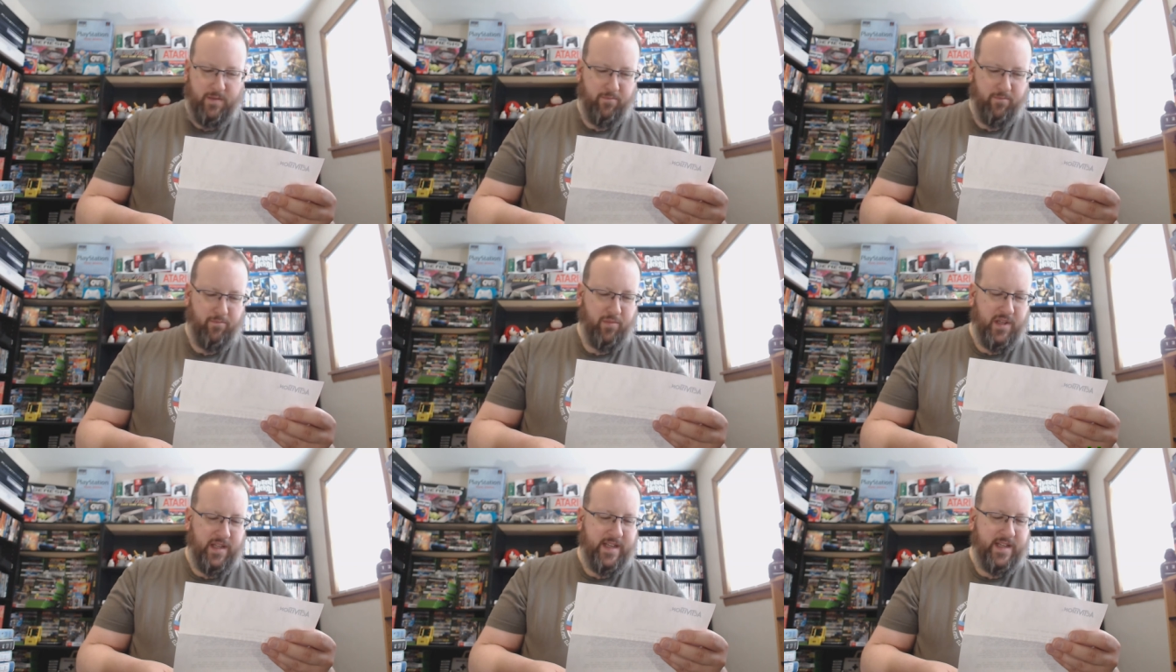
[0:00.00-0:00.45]

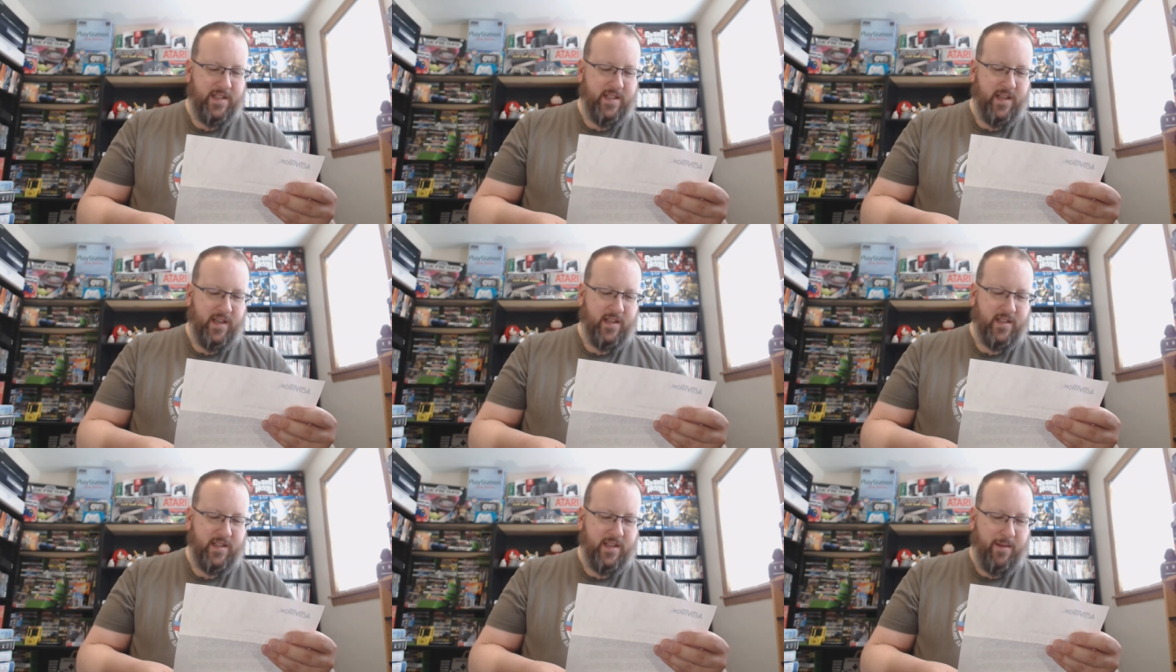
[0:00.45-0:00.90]
please
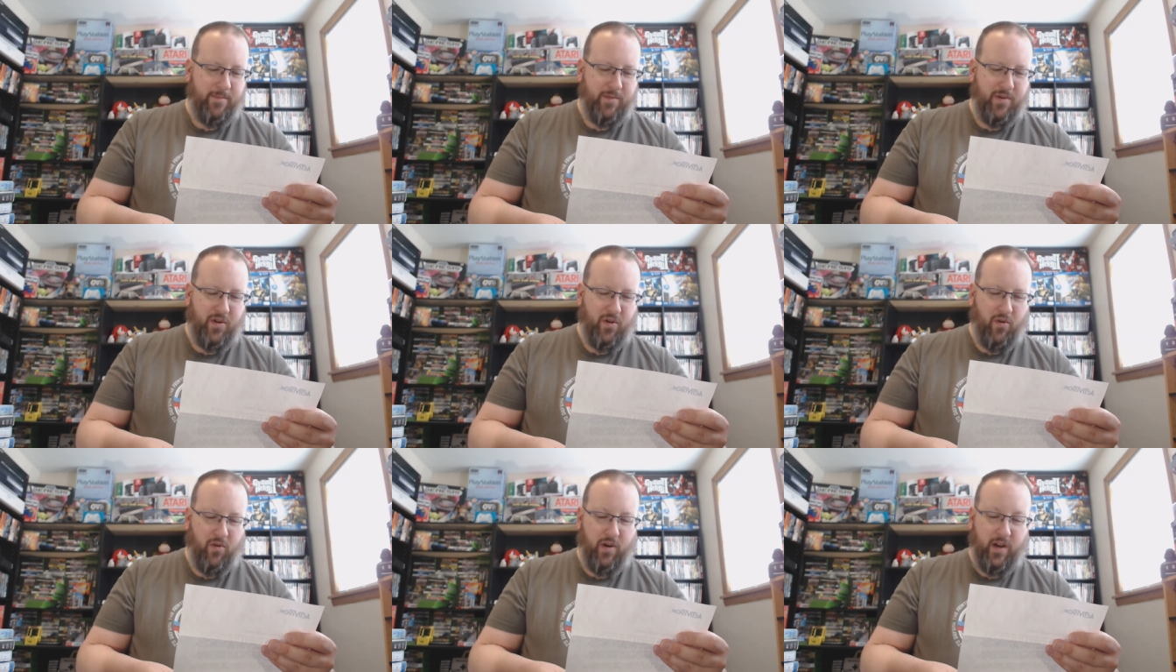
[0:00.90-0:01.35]
accept
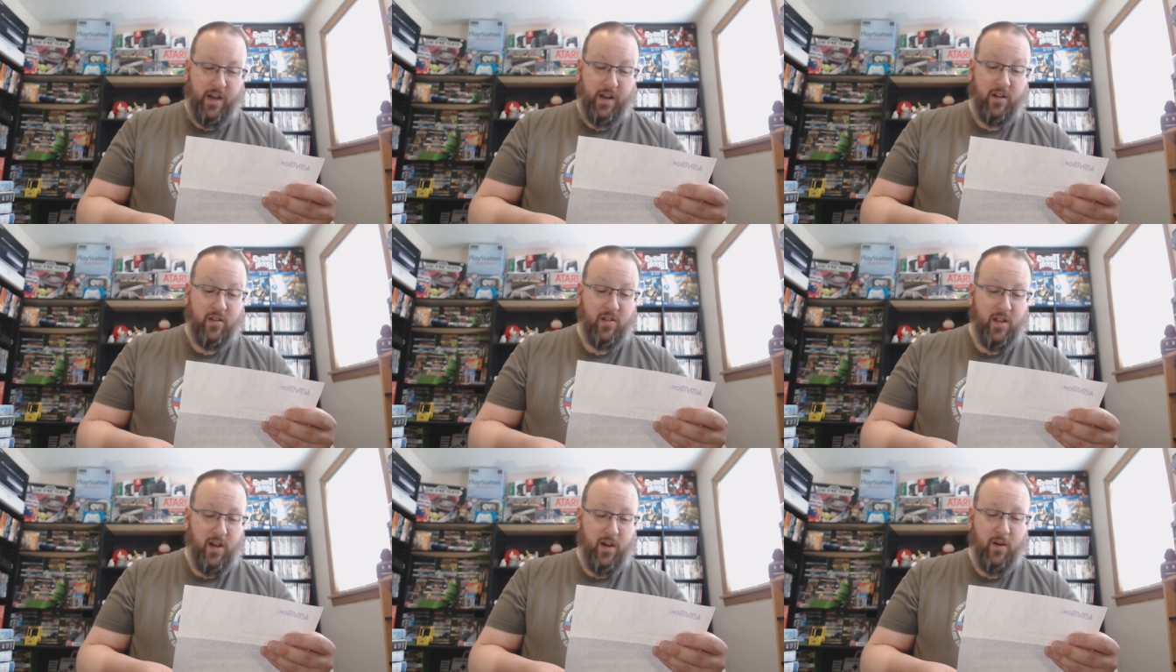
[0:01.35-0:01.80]
your
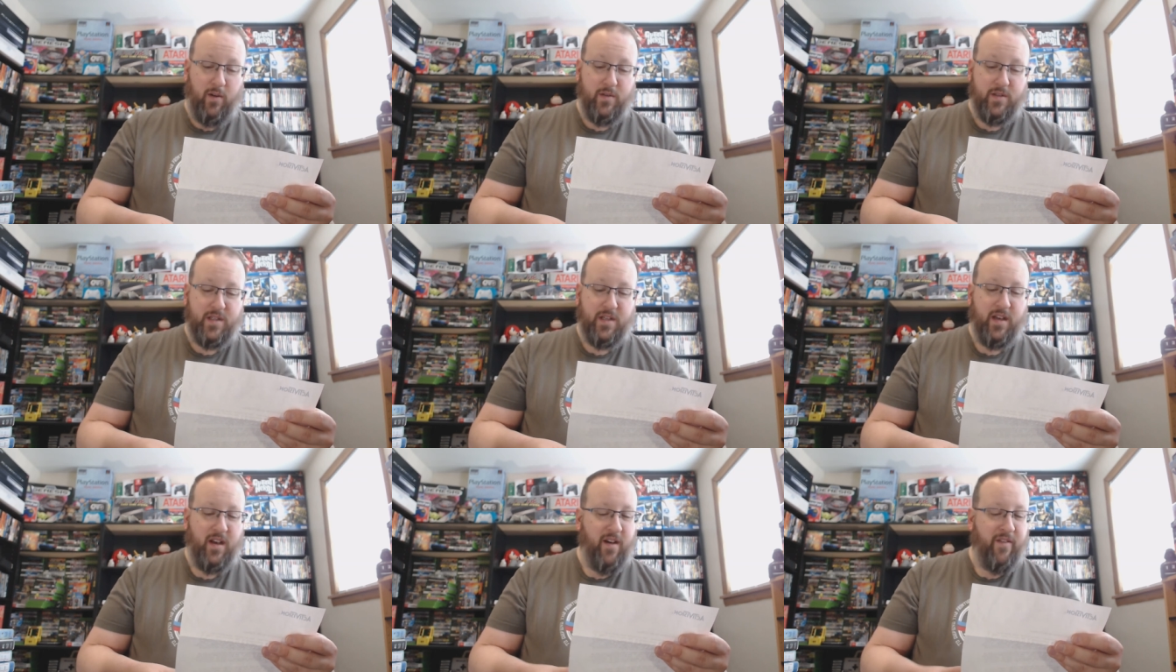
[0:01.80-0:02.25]

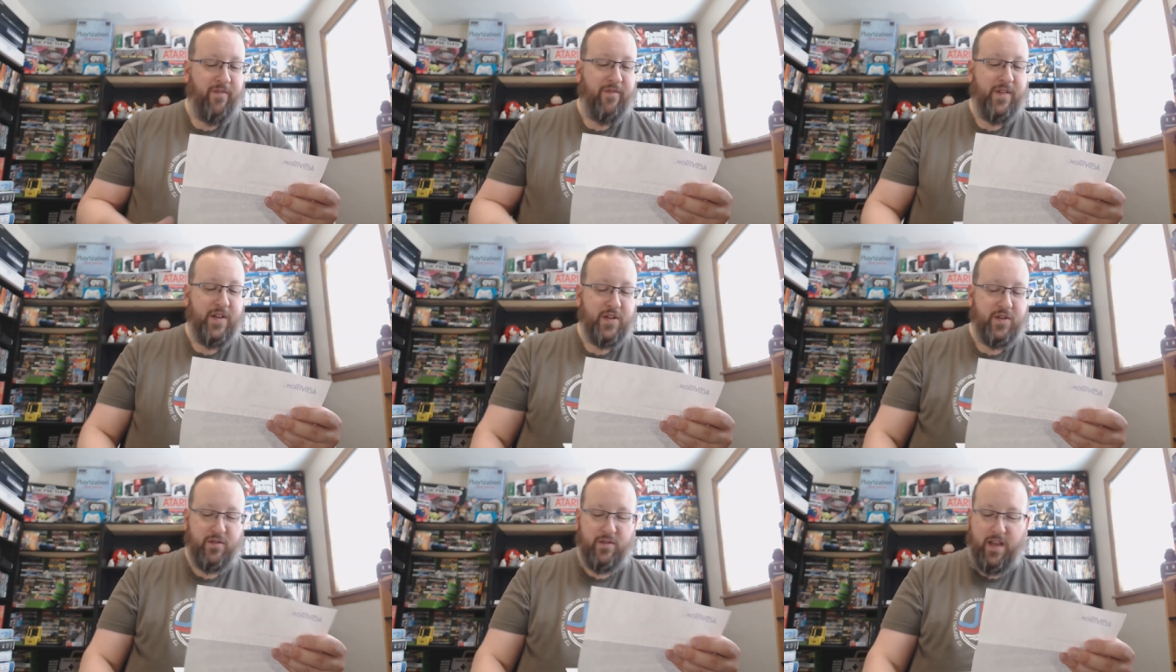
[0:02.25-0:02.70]
enclosed
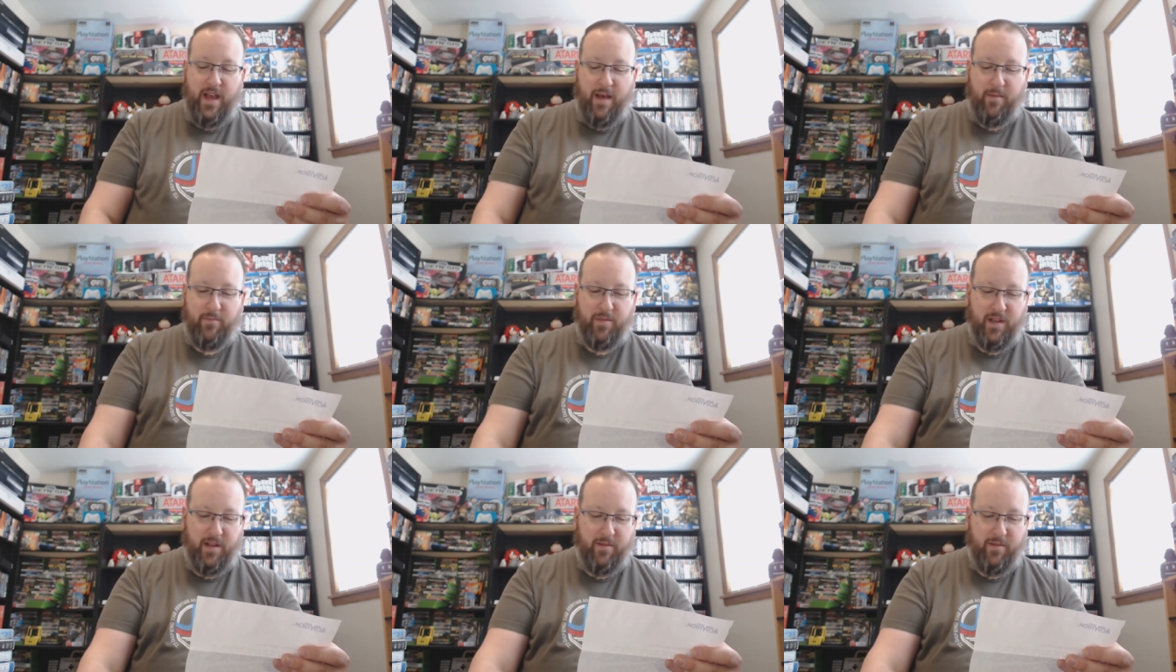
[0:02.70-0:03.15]
official
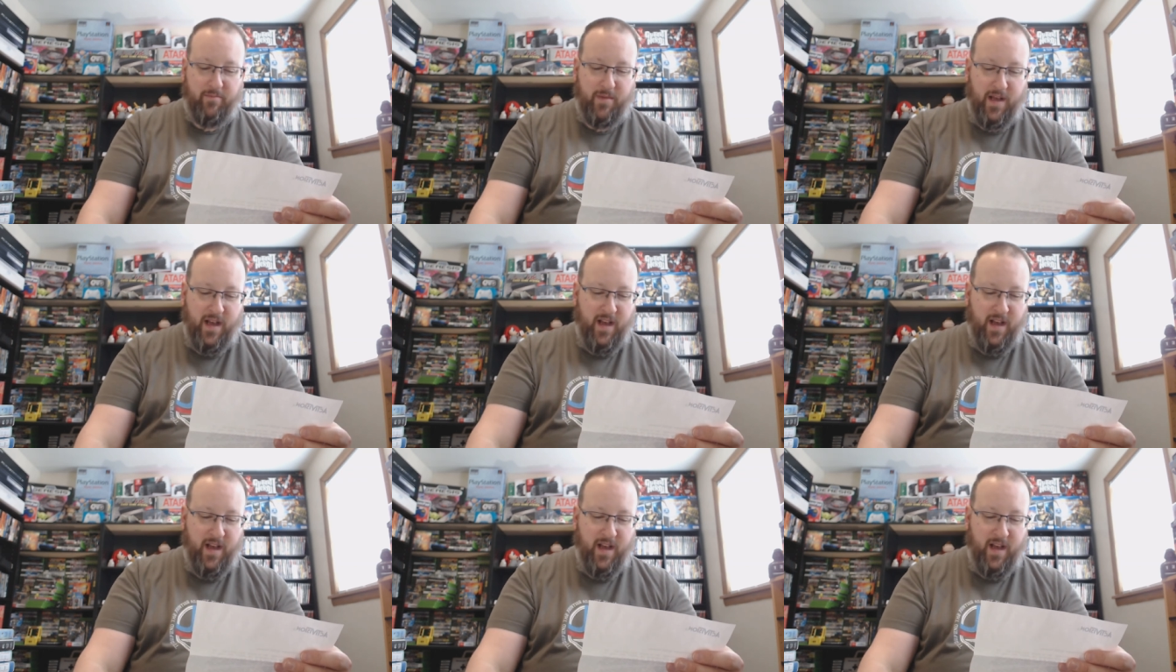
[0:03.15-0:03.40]
emblem